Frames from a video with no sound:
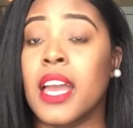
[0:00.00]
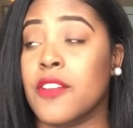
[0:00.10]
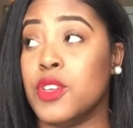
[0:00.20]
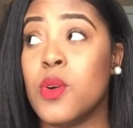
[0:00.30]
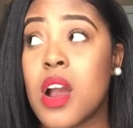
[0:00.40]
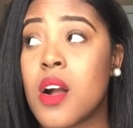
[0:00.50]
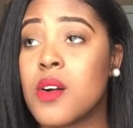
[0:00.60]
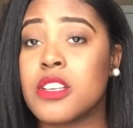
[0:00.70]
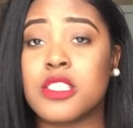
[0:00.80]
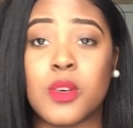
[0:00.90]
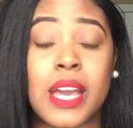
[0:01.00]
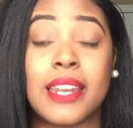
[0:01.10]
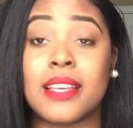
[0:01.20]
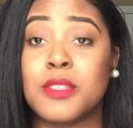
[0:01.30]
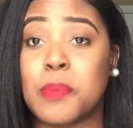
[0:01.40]
If you are going to an
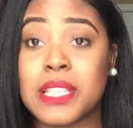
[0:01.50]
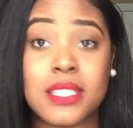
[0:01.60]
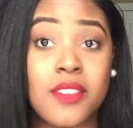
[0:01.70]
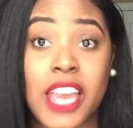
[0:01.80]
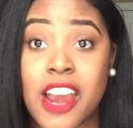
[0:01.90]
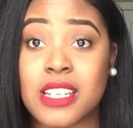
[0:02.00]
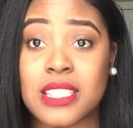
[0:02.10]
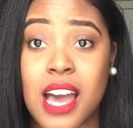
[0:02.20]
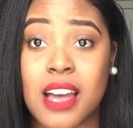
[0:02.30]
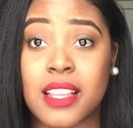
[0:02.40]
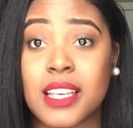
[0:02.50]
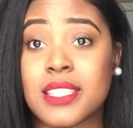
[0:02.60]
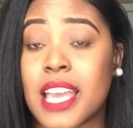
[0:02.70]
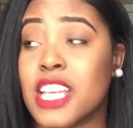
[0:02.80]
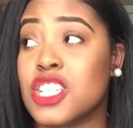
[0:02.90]
expensive hairstylist
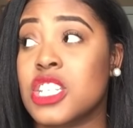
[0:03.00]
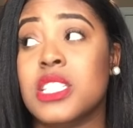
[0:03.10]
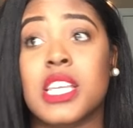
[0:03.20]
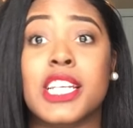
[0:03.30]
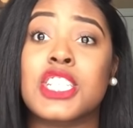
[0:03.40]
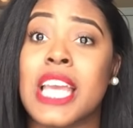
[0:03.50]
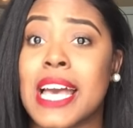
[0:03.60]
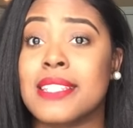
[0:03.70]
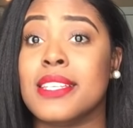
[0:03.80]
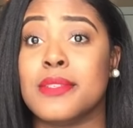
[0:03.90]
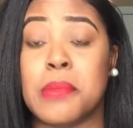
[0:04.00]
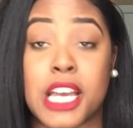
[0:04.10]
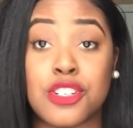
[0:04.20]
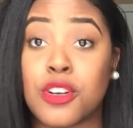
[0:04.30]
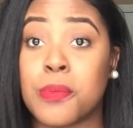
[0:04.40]
and she says she has this
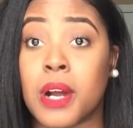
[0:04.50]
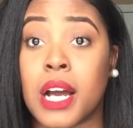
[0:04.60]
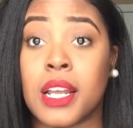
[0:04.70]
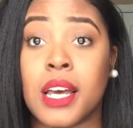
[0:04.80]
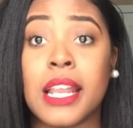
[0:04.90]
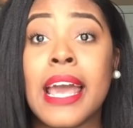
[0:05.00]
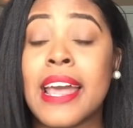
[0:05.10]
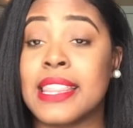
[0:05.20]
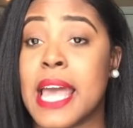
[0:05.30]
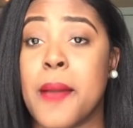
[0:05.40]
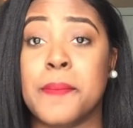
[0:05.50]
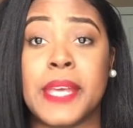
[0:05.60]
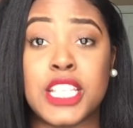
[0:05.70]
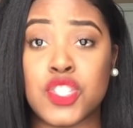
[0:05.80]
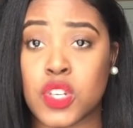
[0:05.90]
magical product that
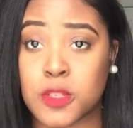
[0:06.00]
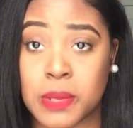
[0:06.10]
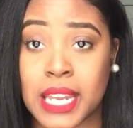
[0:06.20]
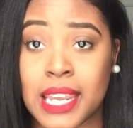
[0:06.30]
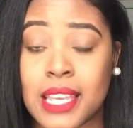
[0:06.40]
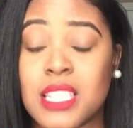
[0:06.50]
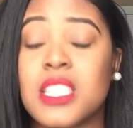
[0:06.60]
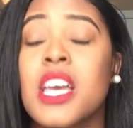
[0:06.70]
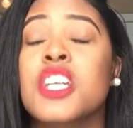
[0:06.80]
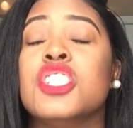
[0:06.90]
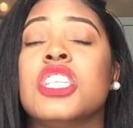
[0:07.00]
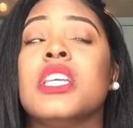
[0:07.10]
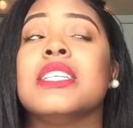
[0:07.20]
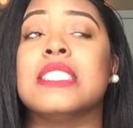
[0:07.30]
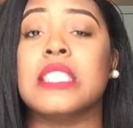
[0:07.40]
mends your split ends, she
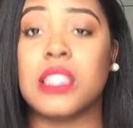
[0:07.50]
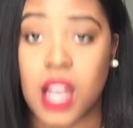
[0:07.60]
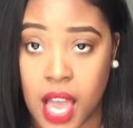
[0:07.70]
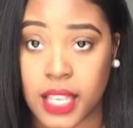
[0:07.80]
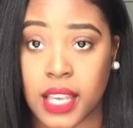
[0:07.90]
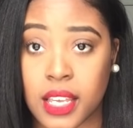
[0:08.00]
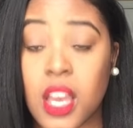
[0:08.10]
is lying,